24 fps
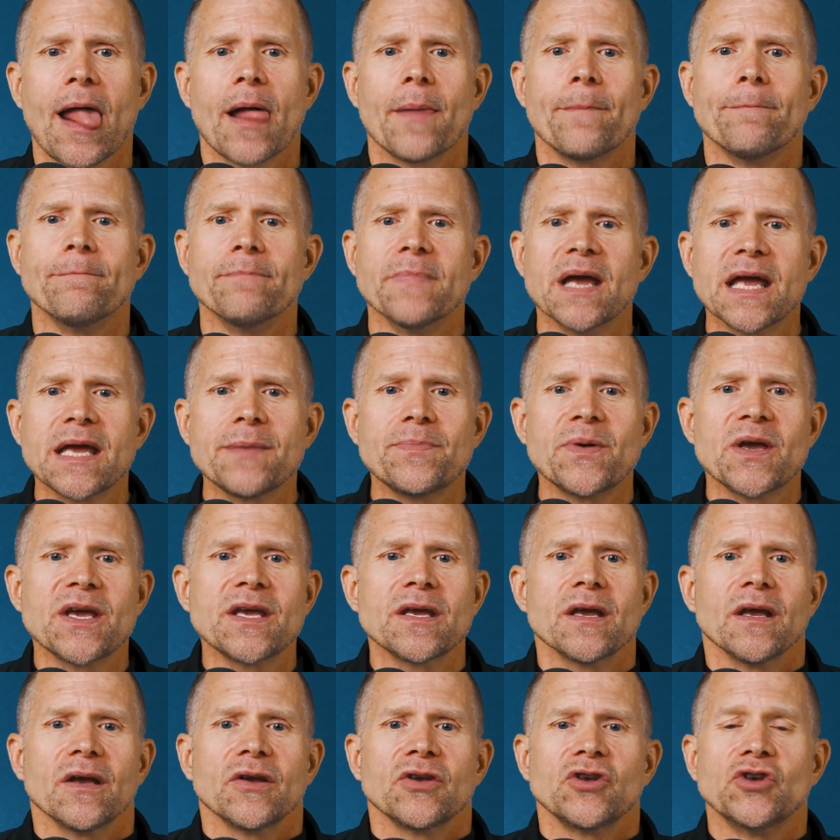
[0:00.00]

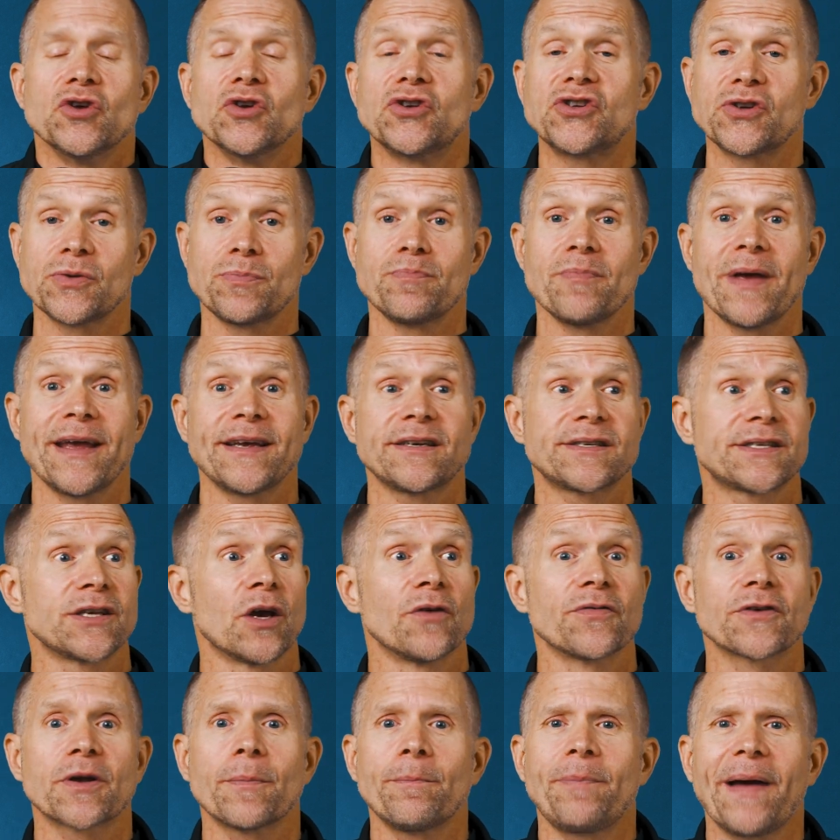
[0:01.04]
Maybe you should make
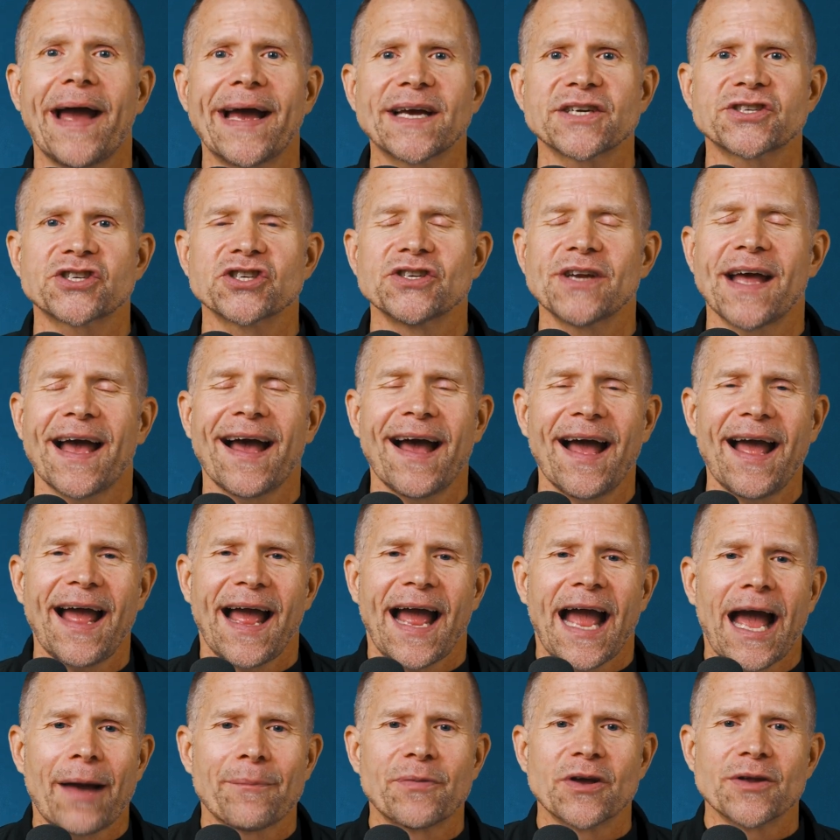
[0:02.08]
self-compassion a
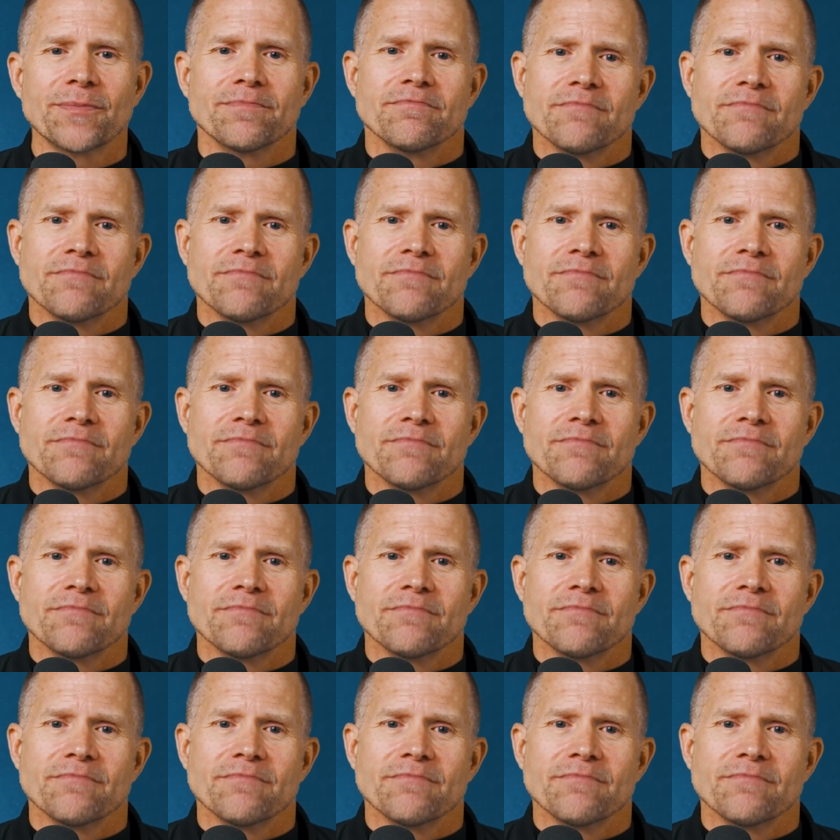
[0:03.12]
habit.